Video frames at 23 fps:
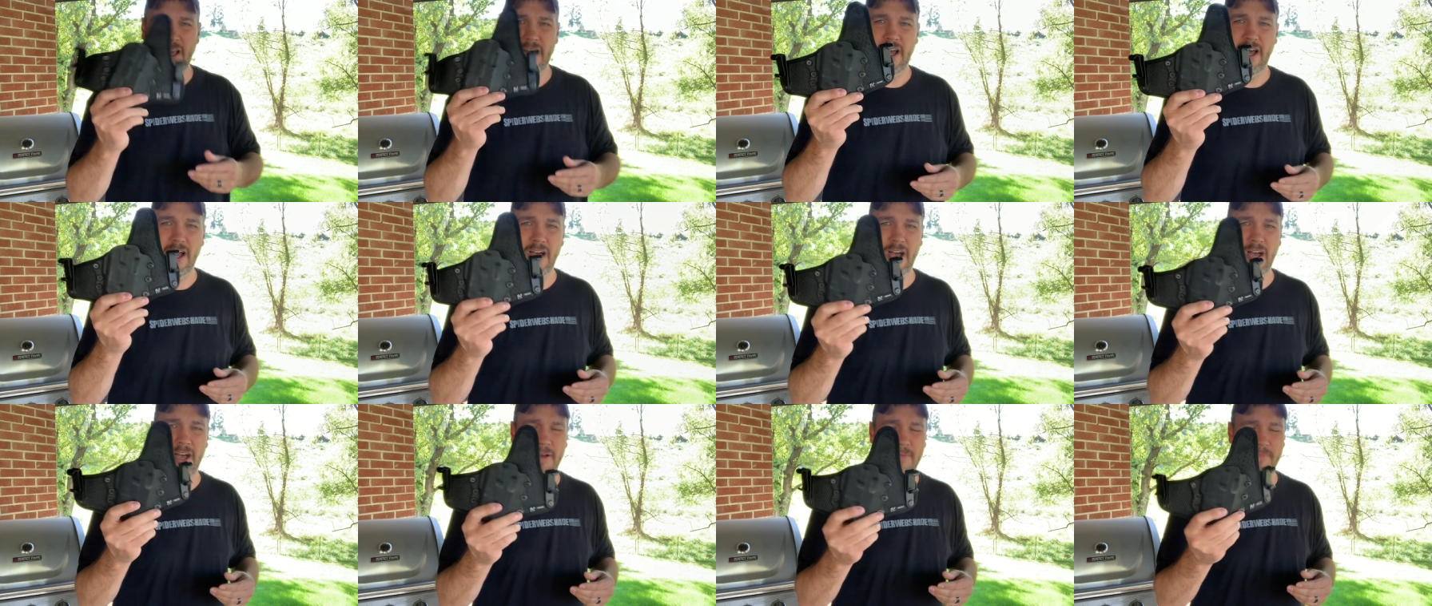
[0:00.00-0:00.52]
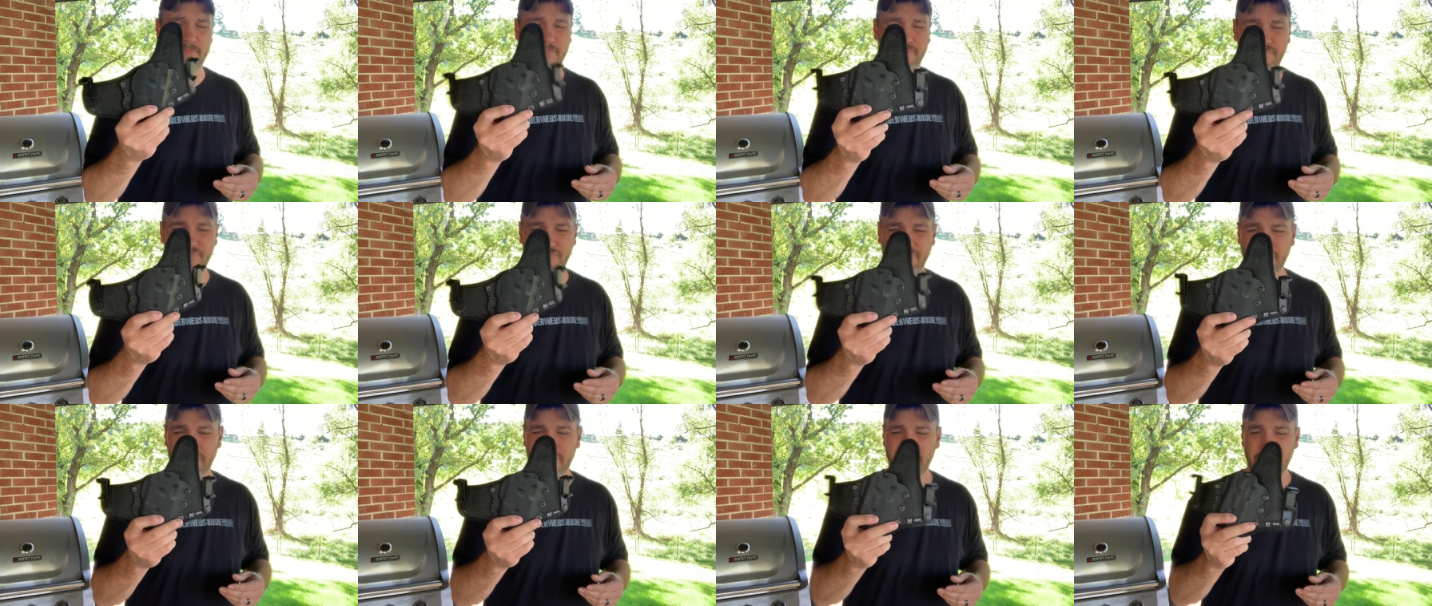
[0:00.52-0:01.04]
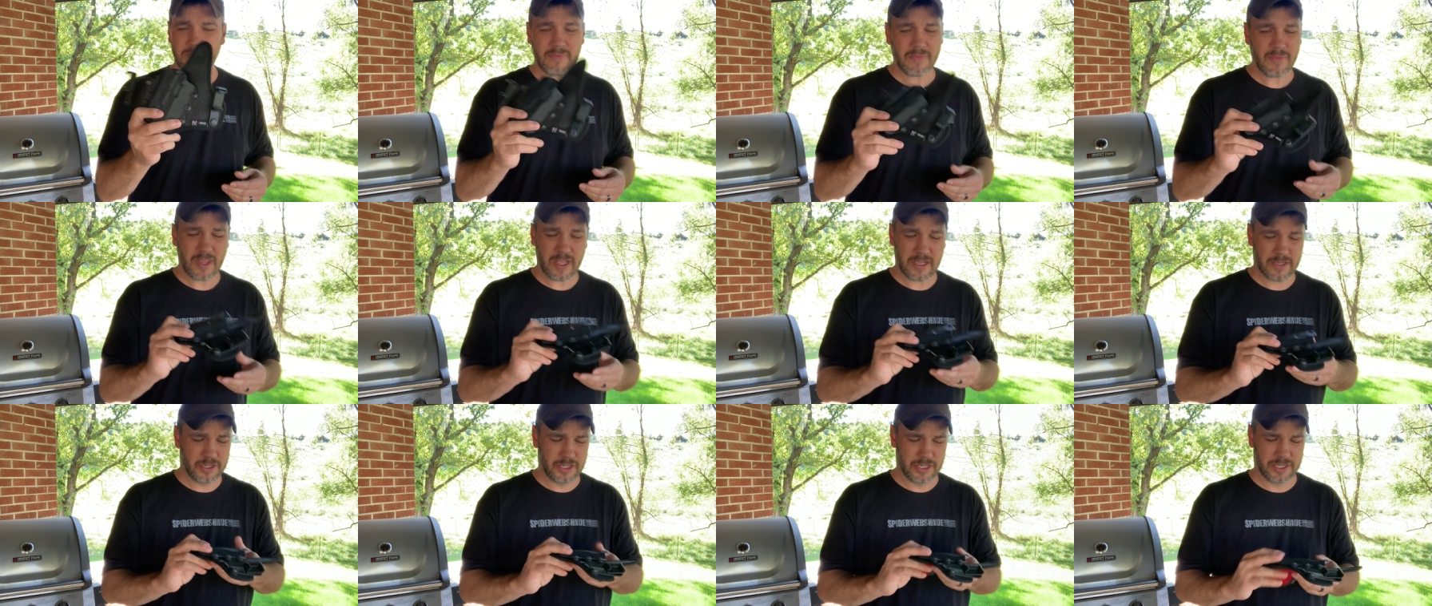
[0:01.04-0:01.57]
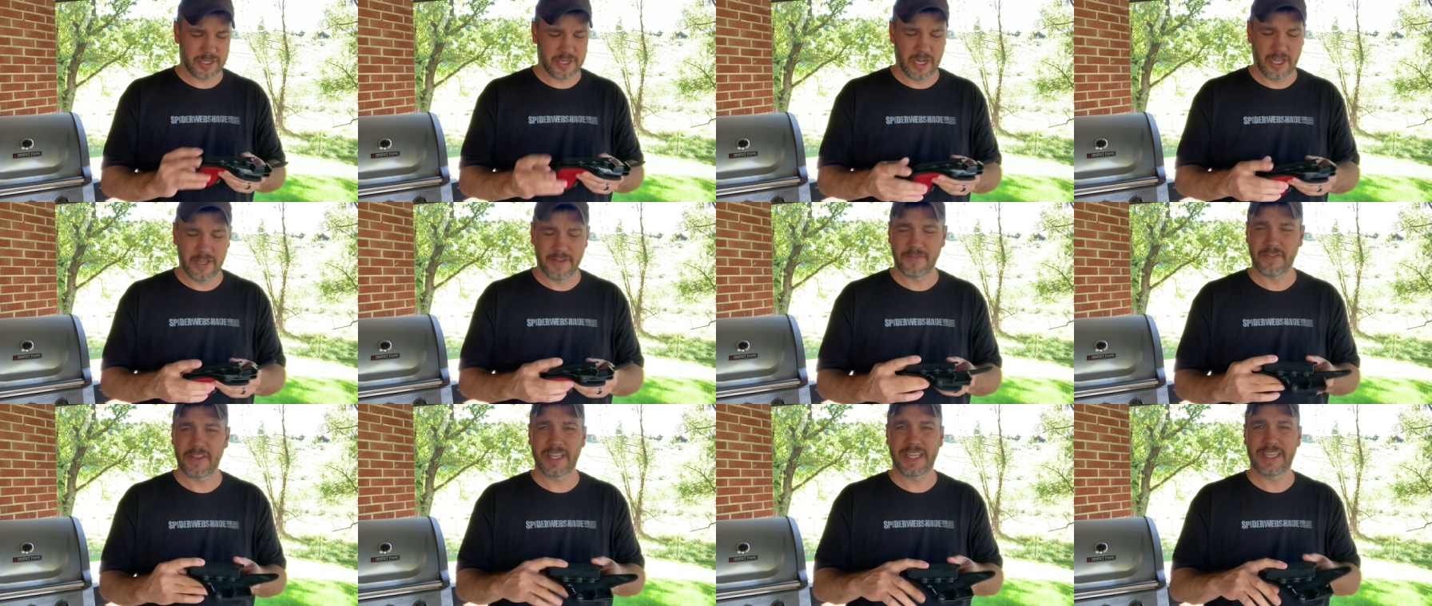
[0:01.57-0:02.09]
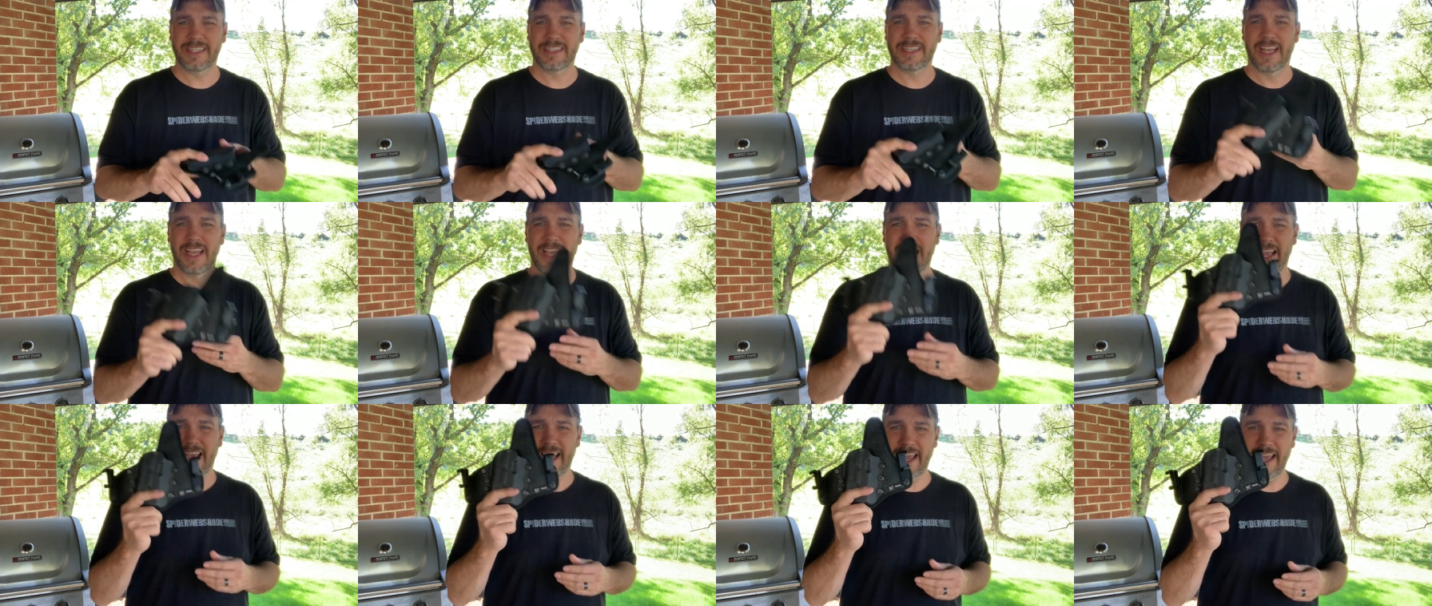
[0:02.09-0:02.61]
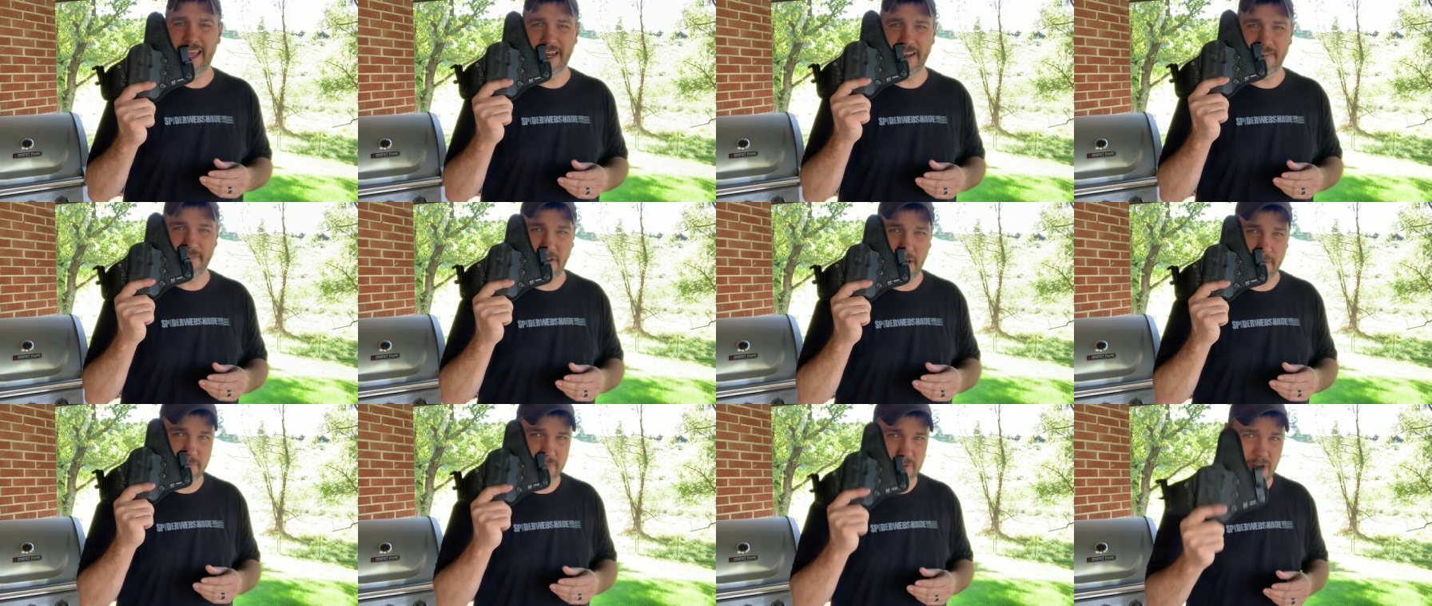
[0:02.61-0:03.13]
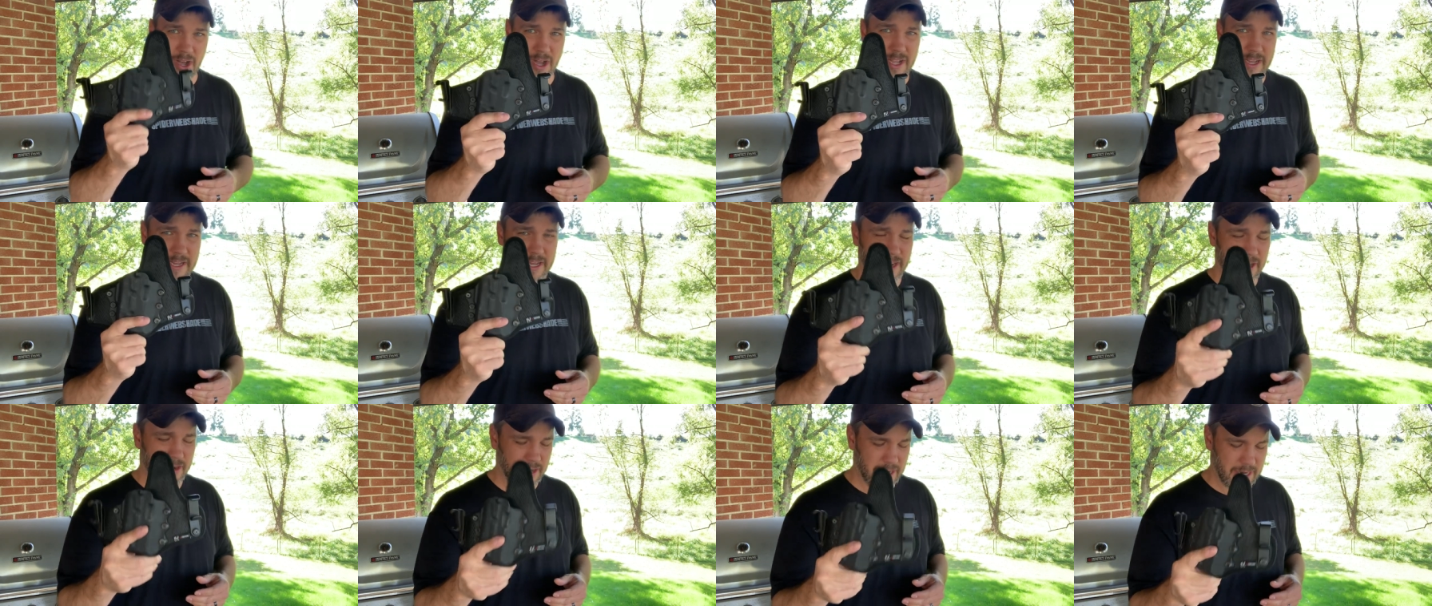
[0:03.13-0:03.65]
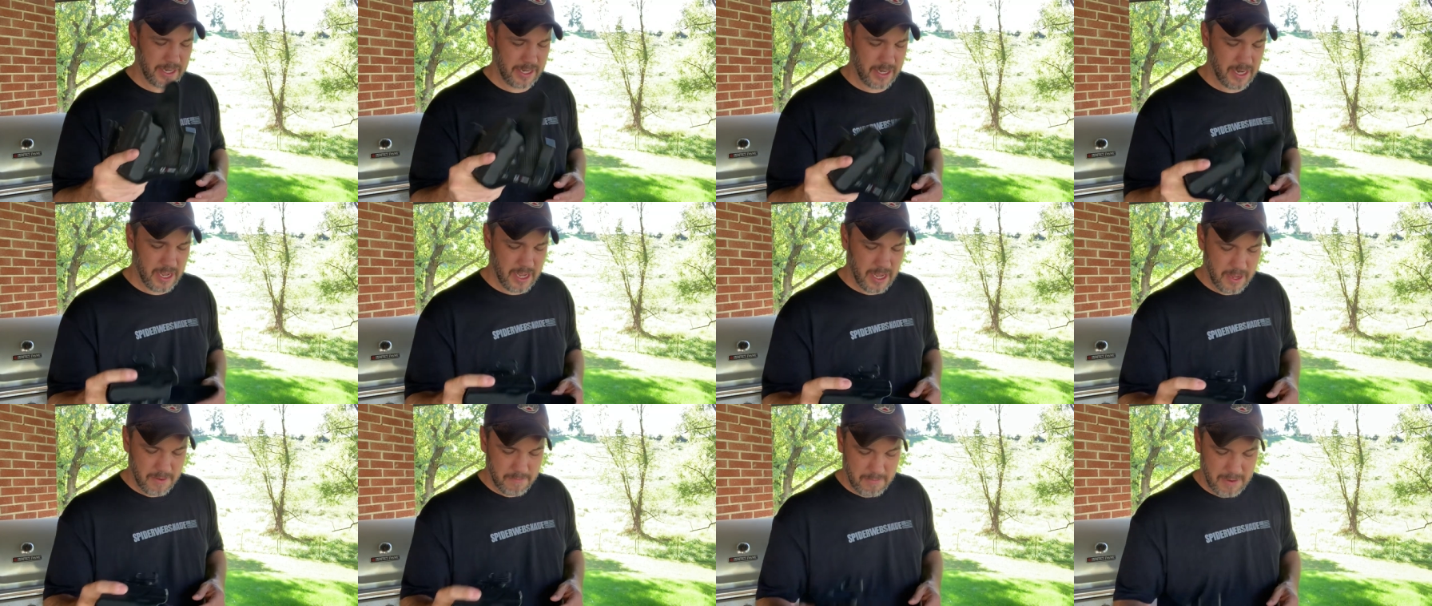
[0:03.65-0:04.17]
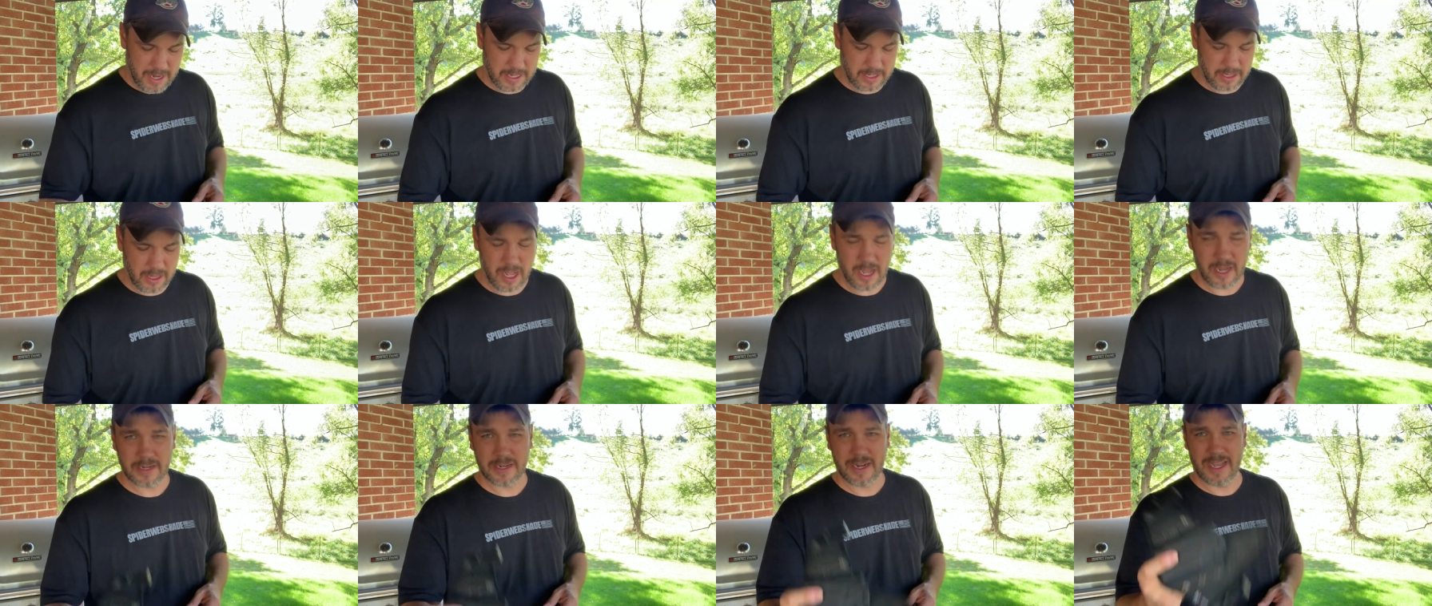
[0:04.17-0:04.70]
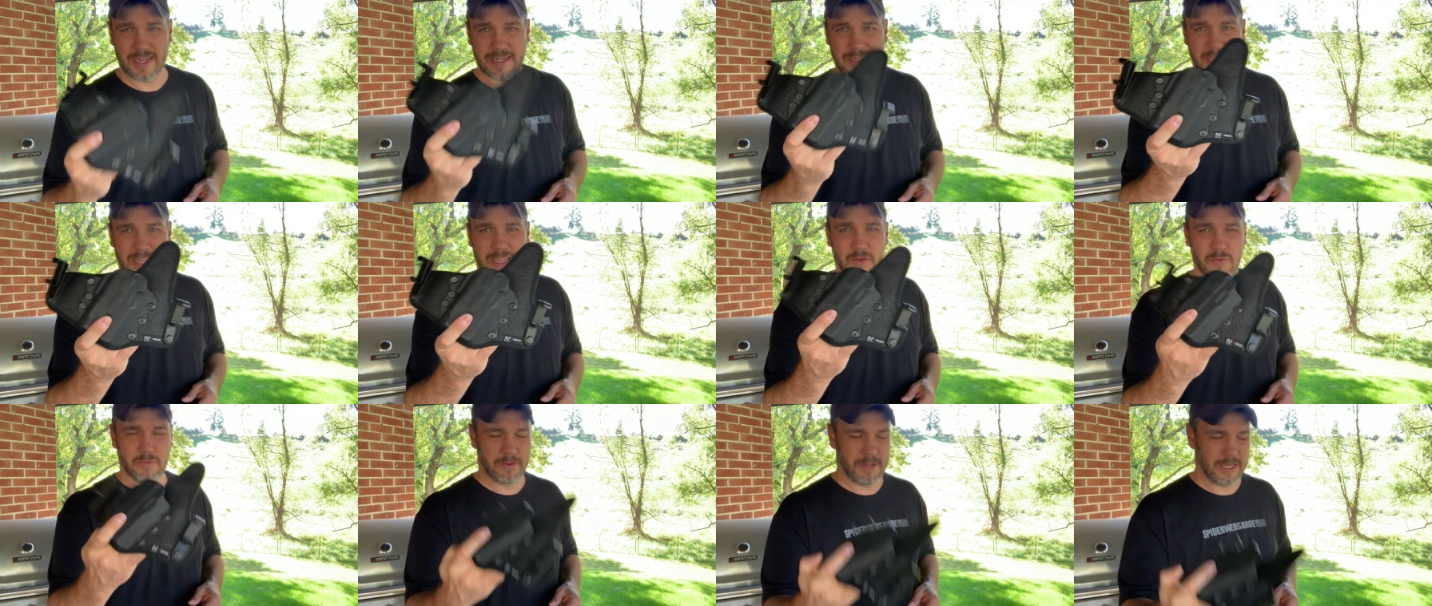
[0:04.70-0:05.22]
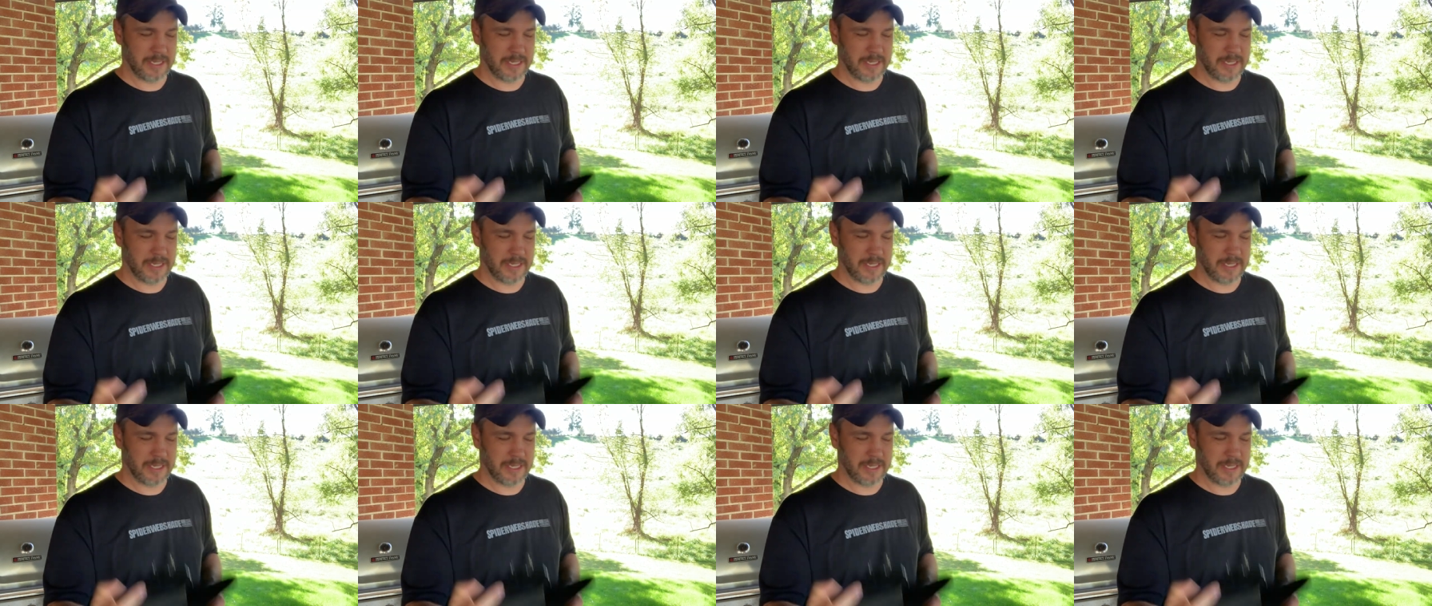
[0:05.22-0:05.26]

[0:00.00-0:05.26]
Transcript: Um, just love these. And if I'm not carrying my Glock nineteen with my